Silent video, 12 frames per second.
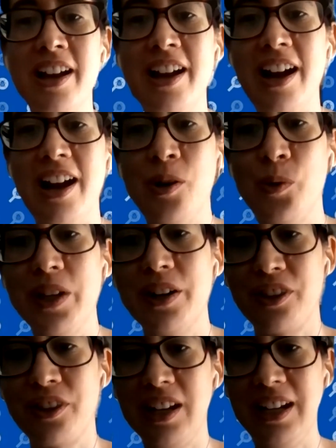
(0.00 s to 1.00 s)
And we are
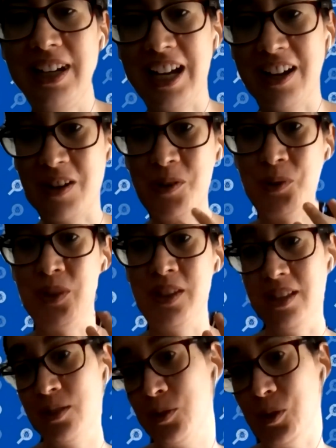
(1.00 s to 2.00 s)
thrilled about
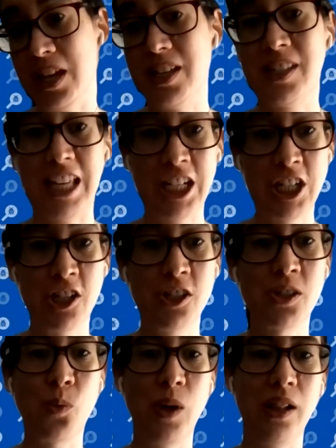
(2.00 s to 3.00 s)
today's
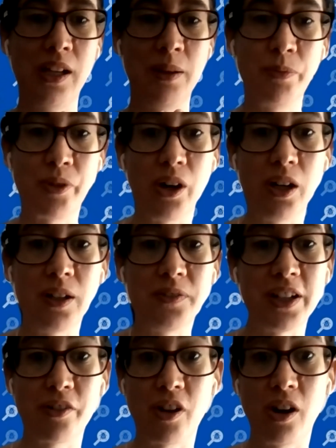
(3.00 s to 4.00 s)
sessions. Welcome Rob.
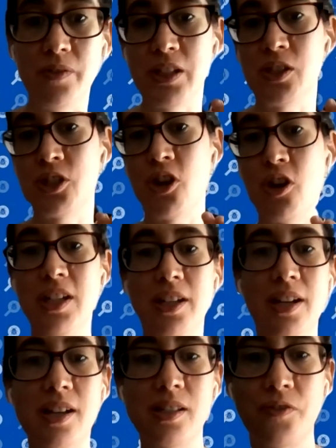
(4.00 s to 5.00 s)
Rob is joining
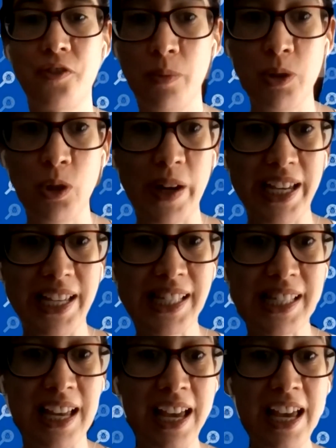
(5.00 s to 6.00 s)
us from
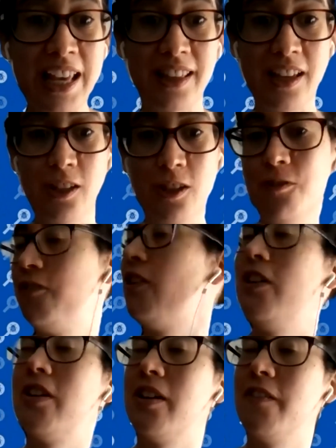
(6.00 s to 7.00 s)
US. Thank you
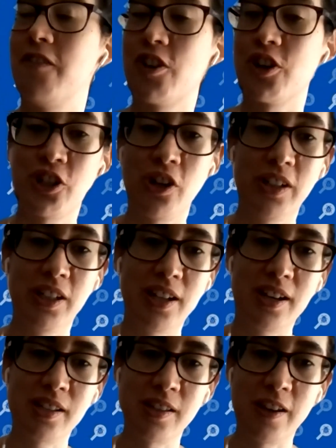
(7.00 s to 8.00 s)
for joining
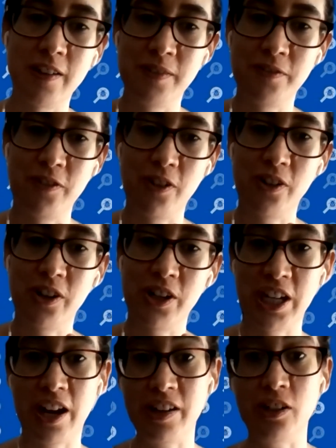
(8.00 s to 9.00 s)
us and for
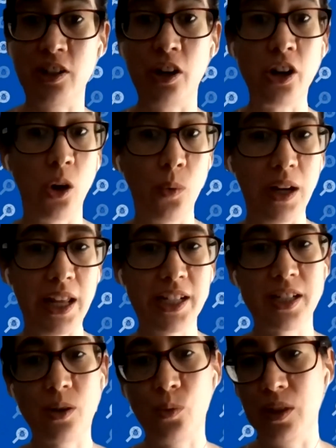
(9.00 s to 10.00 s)
sharing your
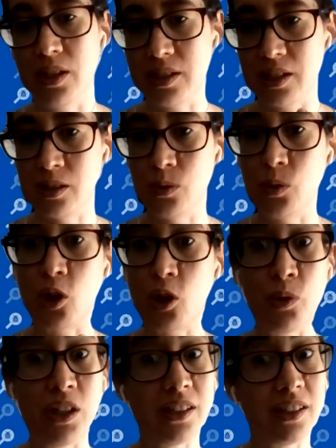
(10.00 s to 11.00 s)
knowledge with the TestingUy
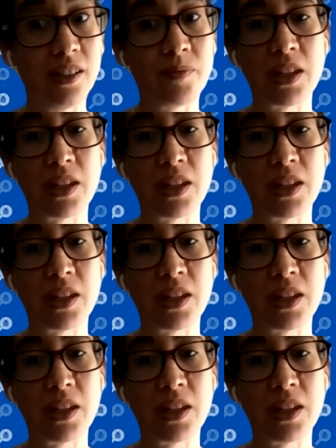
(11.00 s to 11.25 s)
community.